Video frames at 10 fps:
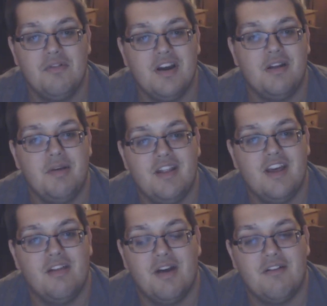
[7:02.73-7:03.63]
We're going to be
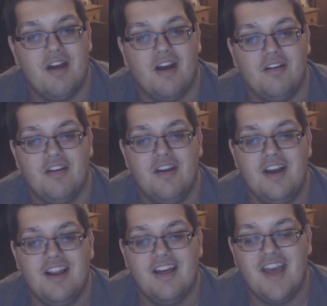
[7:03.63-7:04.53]
the other way around.
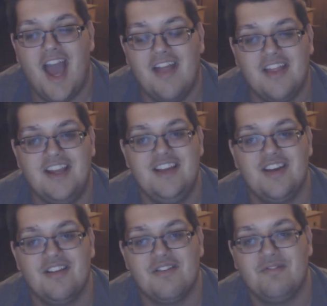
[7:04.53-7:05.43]
Like, they had
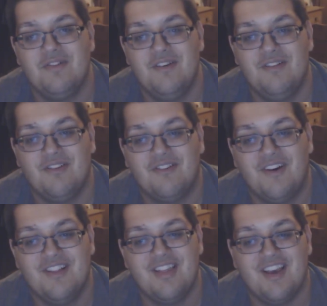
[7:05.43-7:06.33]
each other's food for
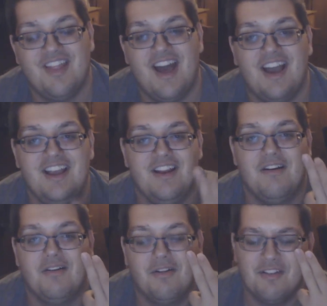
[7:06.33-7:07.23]
once, like that. You
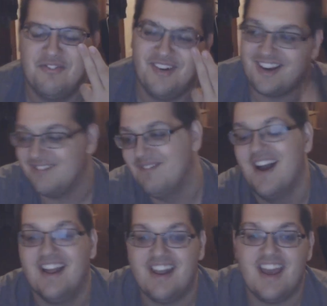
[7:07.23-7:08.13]
know, all the fucking
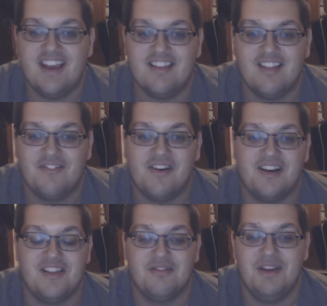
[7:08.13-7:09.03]
mayonnaise and the
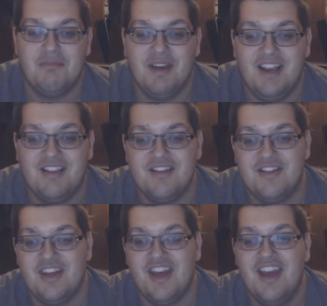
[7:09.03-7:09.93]
fucking sweet beans
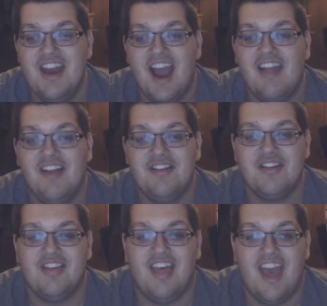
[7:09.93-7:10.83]
and shit. And they're
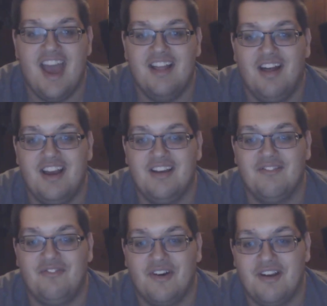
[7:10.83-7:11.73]
just there, like,
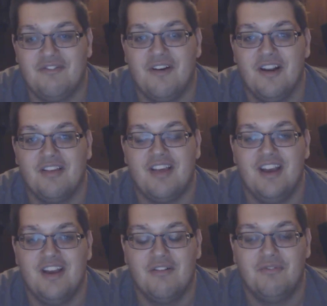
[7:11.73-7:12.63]
fucking throwing us.
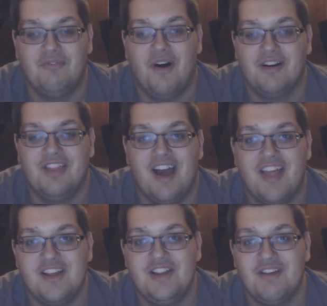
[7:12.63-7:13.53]
I say, yo, fuck
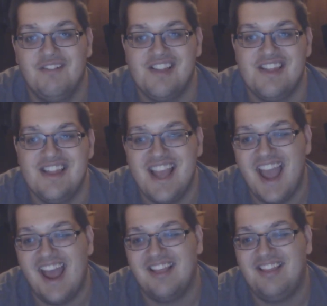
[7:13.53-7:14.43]
that. That shit was
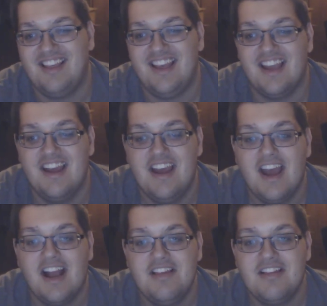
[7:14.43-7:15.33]
nasty.
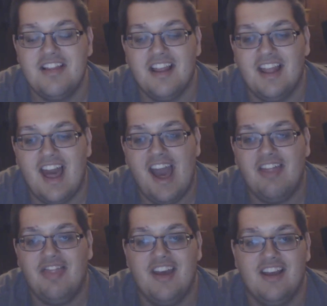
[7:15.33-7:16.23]
And just the
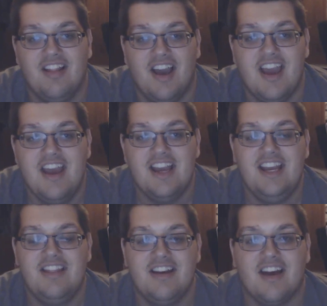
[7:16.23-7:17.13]
laughing, and, like,
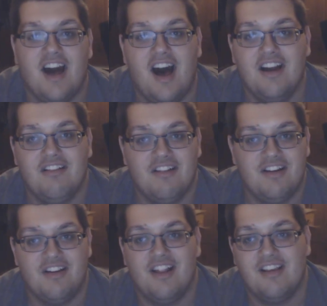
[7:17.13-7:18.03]
even
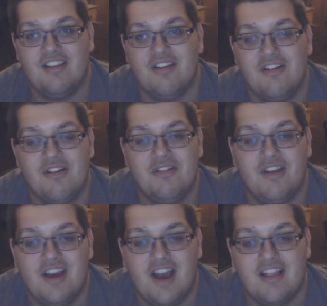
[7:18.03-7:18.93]
Kagura and Sogo
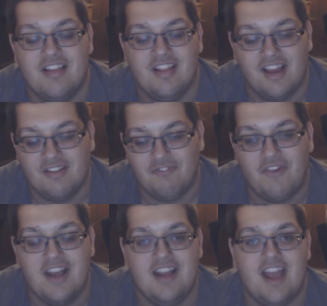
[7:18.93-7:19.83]
is, like,
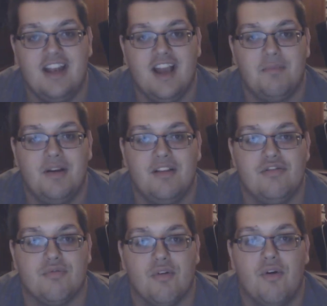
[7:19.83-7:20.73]
fight ending up in a
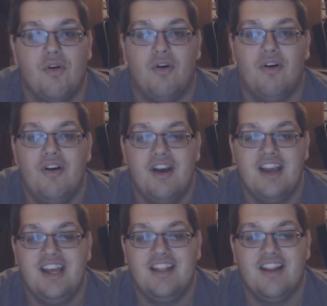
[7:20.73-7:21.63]
draw.
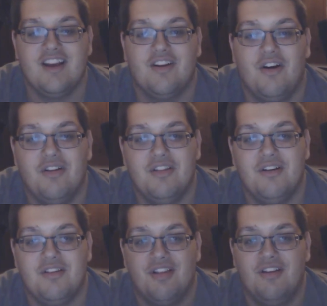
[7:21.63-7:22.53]
Even, like,
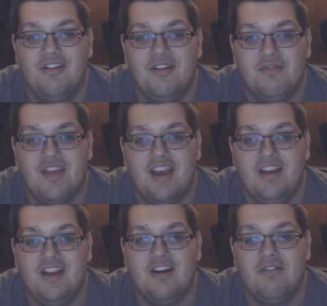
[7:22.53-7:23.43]
Kondo saluting him,
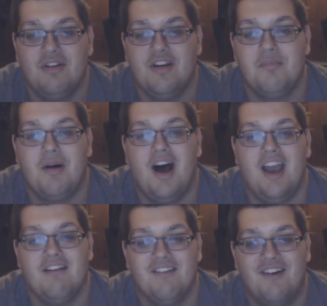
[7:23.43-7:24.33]
saying, you know,
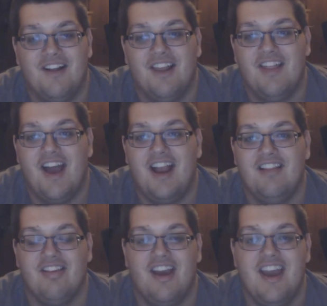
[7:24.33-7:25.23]
goodbye, everyone, like that.
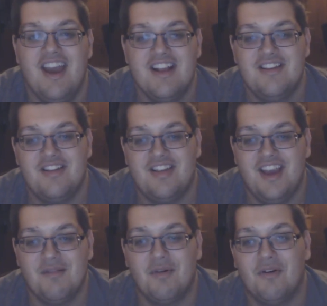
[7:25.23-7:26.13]
And it's, like, just
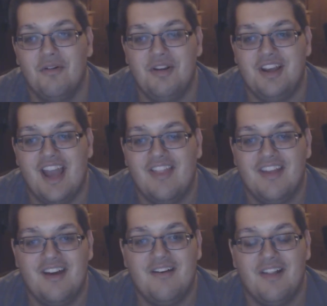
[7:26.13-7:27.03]
seeing them all
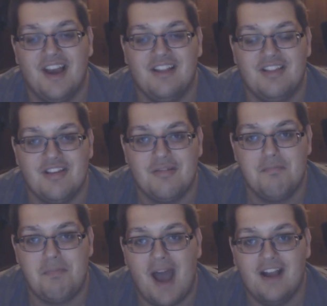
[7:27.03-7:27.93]
together, like, just
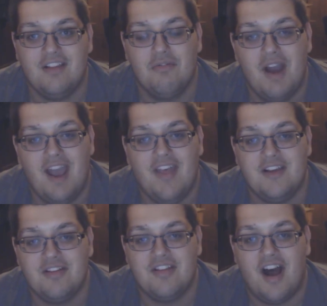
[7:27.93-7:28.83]
back to where
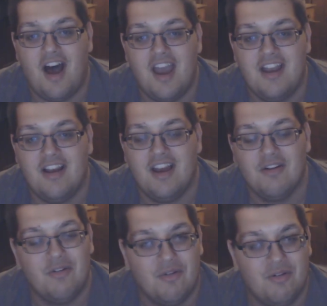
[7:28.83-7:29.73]
they started,
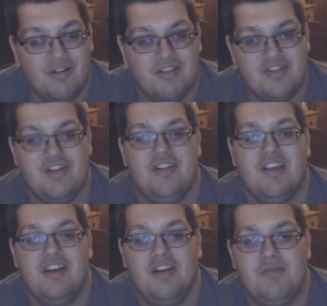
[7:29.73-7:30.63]
like, all of the
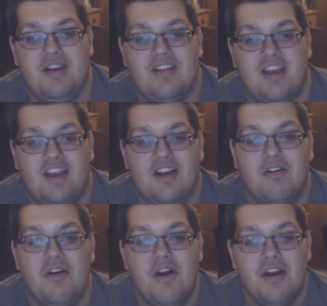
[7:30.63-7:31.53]
Shinsengumi, and saying, you
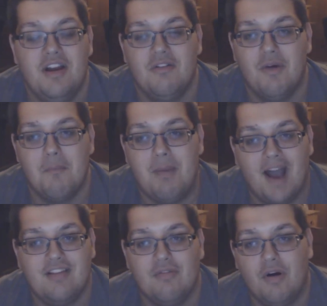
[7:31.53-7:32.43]
know, we're
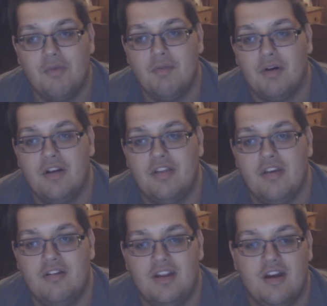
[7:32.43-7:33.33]
back to what we wanted
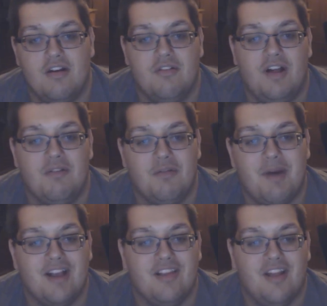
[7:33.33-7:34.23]
to, you know, like, we're
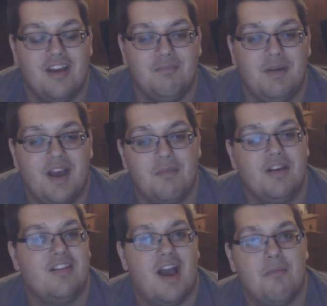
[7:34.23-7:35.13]
back to, like,
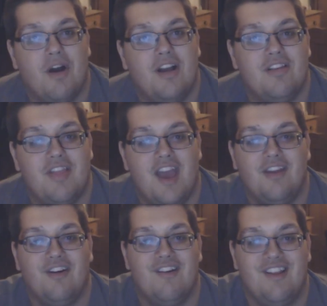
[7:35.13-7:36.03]
becoming samurais of
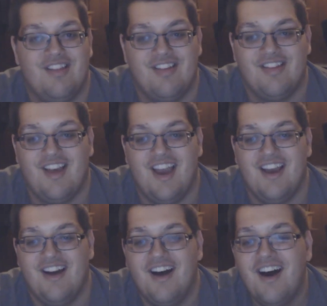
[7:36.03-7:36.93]
Edo. And it's just,
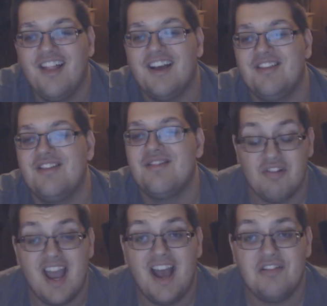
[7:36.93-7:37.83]
like, oh, that's just a
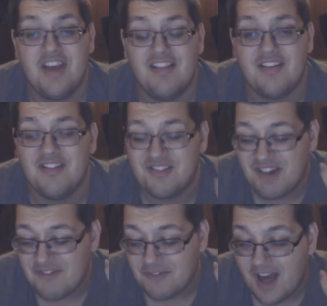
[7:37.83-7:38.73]
great-ass chapter. It's a
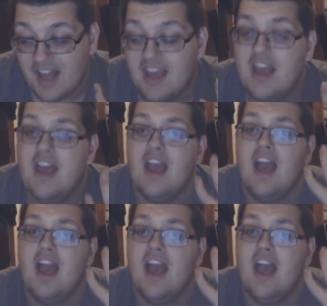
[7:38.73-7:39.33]
great finale.